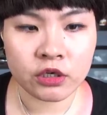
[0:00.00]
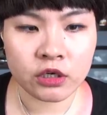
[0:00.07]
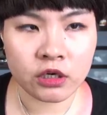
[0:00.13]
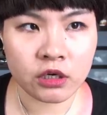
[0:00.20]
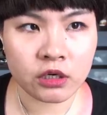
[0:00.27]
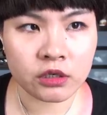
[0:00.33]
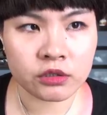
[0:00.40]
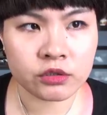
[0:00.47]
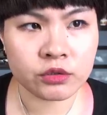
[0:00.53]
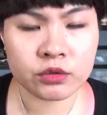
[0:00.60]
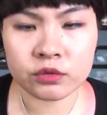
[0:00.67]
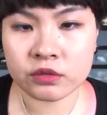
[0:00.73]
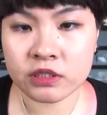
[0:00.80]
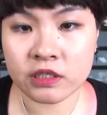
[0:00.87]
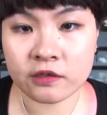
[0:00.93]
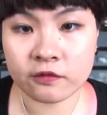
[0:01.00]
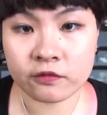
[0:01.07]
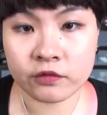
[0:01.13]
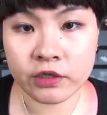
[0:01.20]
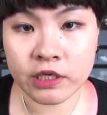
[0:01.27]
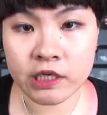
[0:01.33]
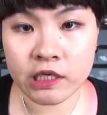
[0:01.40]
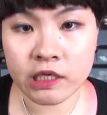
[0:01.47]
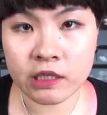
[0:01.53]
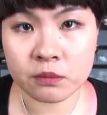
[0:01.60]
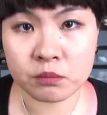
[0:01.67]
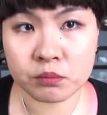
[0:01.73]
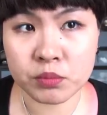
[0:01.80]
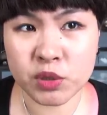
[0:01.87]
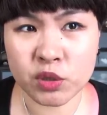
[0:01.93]
Uh, cruelty-free
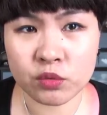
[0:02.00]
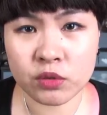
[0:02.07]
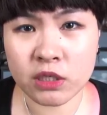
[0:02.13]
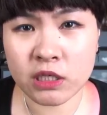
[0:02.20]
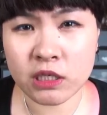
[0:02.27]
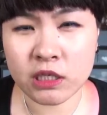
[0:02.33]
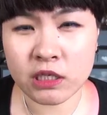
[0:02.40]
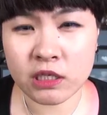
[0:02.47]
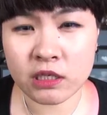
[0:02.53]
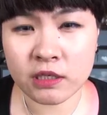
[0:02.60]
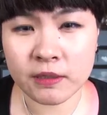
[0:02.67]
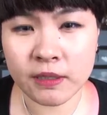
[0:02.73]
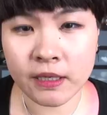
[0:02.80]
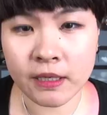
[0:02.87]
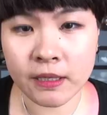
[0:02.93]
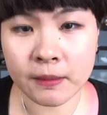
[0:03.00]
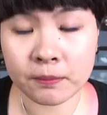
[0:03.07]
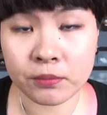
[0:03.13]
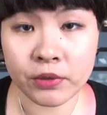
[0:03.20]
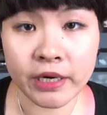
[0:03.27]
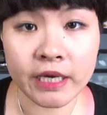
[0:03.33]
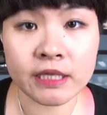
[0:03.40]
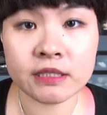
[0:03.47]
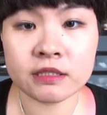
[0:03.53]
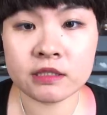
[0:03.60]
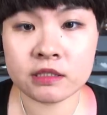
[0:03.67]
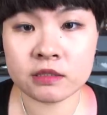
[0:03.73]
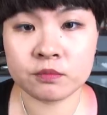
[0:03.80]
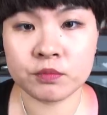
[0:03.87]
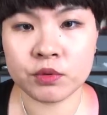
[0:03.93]
beauty uh,
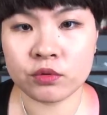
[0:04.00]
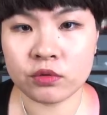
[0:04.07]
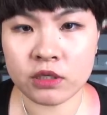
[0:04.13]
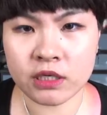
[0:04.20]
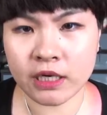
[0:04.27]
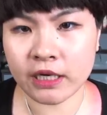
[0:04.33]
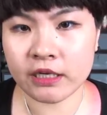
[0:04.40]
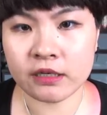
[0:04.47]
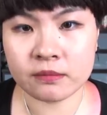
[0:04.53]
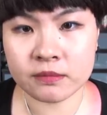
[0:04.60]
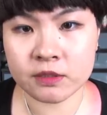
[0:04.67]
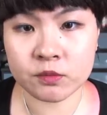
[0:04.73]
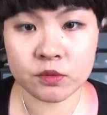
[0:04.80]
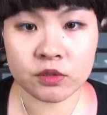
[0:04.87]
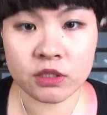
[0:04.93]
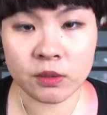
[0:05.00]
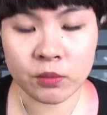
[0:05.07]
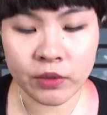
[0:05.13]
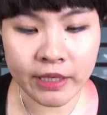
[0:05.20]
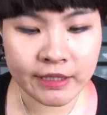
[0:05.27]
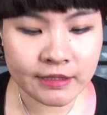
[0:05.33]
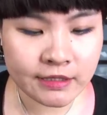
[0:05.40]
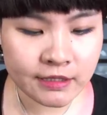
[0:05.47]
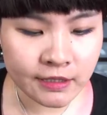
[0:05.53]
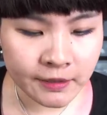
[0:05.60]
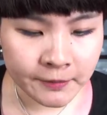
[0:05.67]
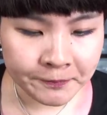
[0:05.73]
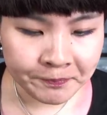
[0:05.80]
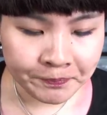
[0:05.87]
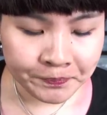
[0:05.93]
brands, beauty items, beauty brands.
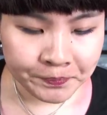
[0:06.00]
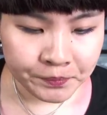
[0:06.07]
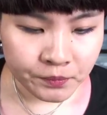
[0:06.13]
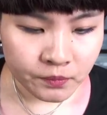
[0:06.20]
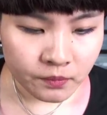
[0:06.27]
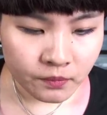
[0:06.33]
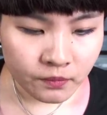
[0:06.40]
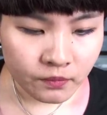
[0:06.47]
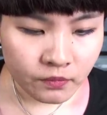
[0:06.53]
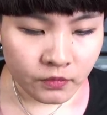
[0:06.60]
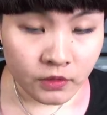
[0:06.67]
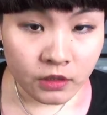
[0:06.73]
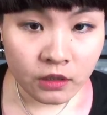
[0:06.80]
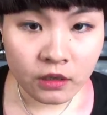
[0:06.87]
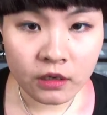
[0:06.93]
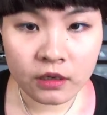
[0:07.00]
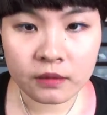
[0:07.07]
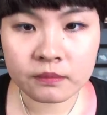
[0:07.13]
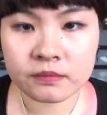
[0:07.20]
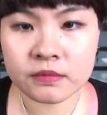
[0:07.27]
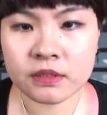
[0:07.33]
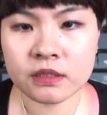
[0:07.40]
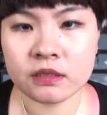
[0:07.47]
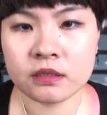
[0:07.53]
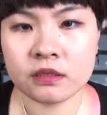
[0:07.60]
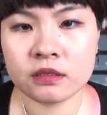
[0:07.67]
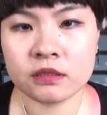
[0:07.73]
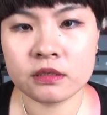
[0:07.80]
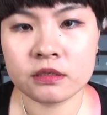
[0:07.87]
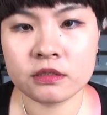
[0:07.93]
Um,
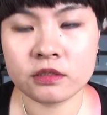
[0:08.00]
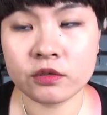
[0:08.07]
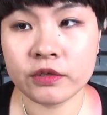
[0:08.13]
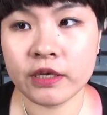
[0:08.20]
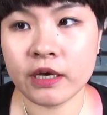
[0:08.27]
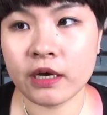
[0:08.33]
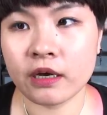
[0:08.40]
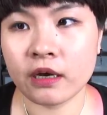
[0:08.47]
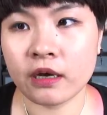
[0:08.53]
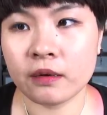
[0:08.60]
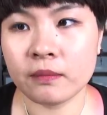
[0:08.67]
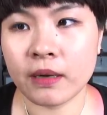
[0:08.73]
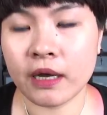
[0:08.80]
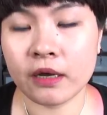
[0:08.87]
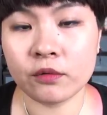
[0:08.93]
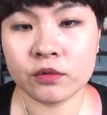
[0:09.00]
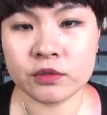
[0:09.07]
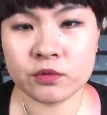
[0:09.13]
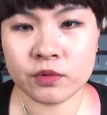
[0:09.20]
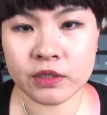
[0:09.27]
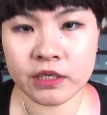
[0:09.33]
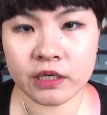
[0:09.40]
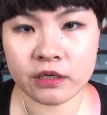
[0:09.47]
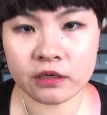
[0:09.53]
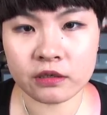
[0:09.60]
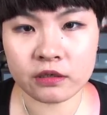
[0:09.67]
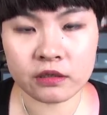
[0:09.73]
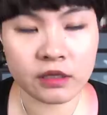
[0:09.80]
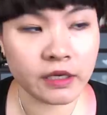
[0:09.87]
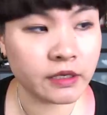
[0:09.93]
so yeah, um, I was working
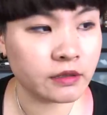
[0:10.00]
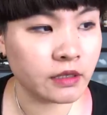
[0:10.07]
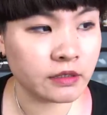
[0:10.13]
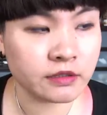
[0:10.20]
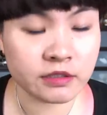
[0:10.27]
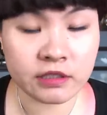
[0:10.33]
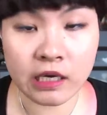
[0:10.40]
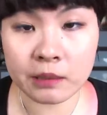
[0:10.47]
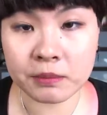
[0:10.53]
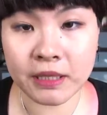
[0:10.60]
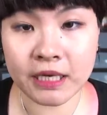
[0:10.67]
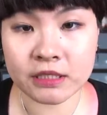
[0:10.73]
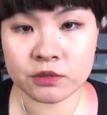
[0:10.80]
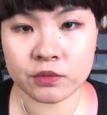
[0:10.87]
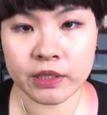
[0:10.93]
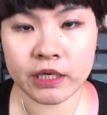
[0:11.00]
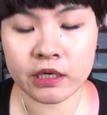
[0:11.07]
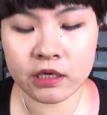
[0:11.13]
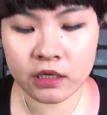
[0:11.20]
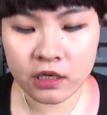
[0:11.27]
like non-stop last week,